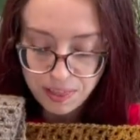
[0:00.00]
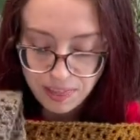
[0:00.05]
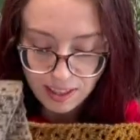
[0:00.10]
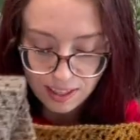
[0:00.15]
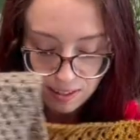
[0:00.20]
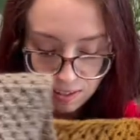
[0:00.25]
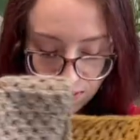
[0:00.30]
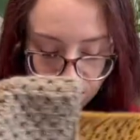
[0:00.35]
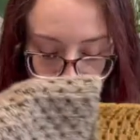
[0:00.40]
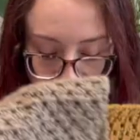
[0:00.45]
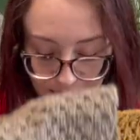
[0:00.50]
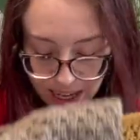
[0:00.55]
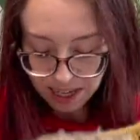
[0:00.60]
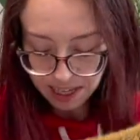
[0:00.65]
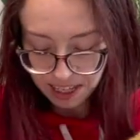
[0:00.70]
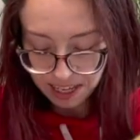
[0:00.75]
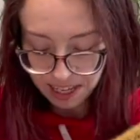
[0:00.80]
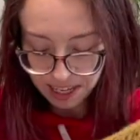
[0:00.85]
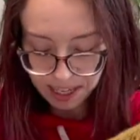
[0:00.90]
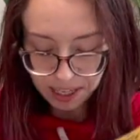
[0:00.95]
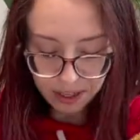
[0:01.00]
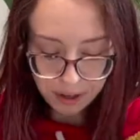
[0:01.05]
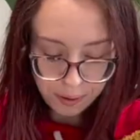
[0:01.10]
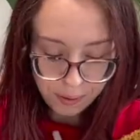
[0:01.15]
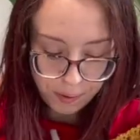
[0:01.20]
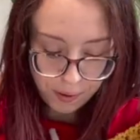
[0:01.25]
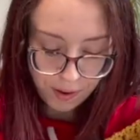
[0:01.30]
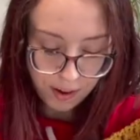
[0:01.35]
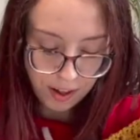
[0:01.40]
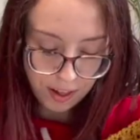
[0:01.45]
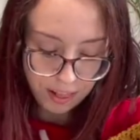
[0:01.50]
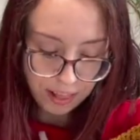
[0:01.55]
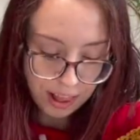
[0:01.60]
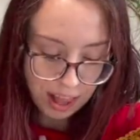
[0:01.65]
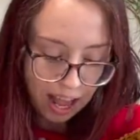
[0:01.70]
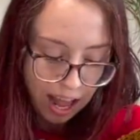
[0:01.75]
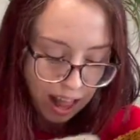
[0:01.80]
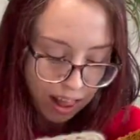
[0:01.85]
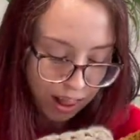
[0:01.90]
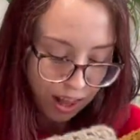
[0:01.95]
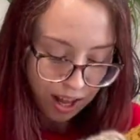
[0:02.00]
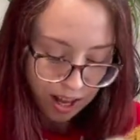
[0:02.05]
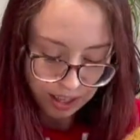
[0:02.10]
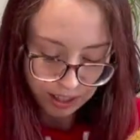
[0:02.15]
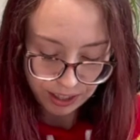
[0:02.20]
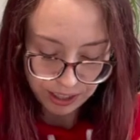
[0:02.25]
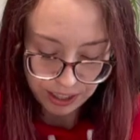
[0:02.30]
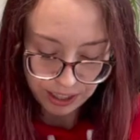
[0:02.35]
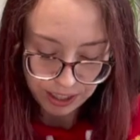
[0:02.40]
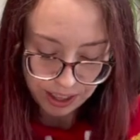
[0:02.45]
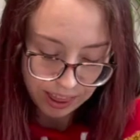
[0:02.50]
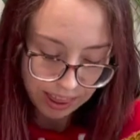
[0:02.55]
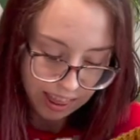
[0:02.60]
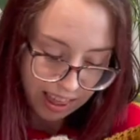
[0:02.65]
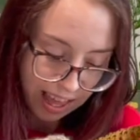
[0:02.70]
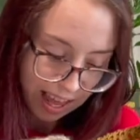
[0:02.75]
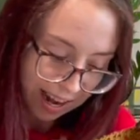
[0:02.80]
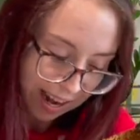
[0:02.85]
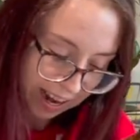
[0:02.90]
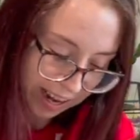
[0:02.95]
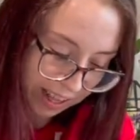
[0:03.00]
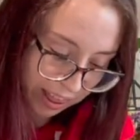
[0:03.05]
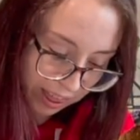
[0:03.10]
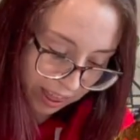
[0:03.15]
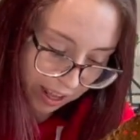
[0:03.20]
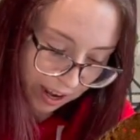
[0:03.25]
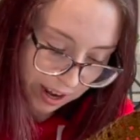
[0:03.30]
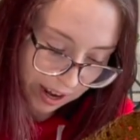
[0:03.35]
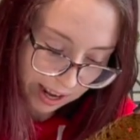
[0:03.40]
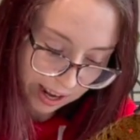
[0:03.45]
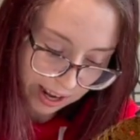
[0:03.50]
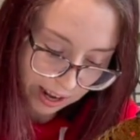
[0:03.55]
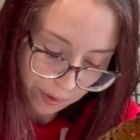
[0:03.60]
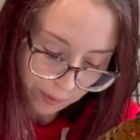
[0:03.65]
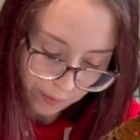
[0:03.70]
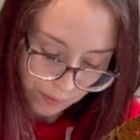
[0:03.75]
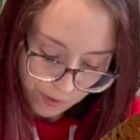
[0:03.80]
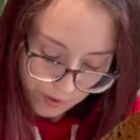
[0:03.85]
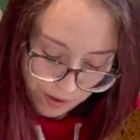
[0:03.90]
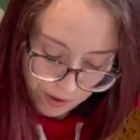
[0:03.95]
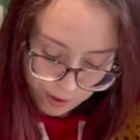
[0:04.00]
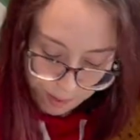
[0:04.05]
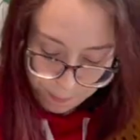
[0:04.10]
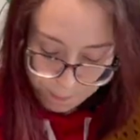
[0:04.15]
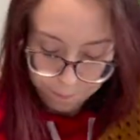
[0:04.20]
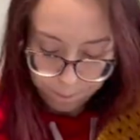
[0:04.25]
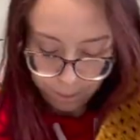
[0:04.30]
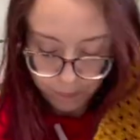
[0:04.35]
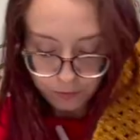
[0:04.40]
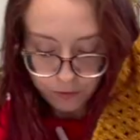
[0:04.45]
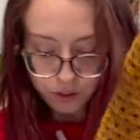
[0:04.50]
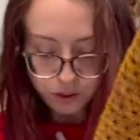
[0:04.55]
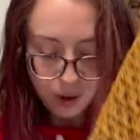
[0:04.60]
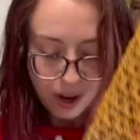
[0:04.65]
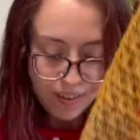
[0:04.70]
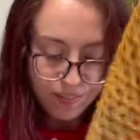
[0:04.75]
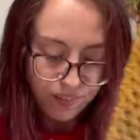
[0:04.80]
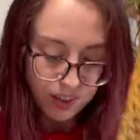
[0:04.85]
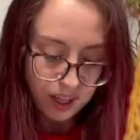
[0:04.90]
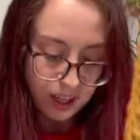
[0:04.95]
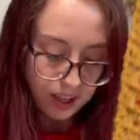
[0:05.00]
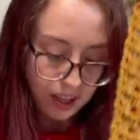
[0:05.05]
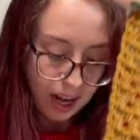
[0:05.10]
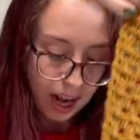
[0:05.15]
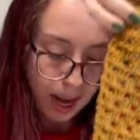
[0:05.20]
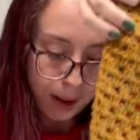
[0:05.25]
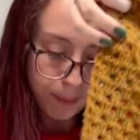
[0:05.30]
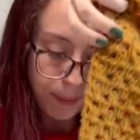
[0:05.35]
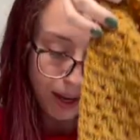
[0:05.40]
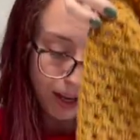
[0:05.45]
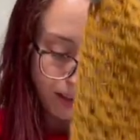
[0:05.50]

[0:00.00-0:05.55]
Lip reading: this is taking a lot longer than I thought. So I figured I might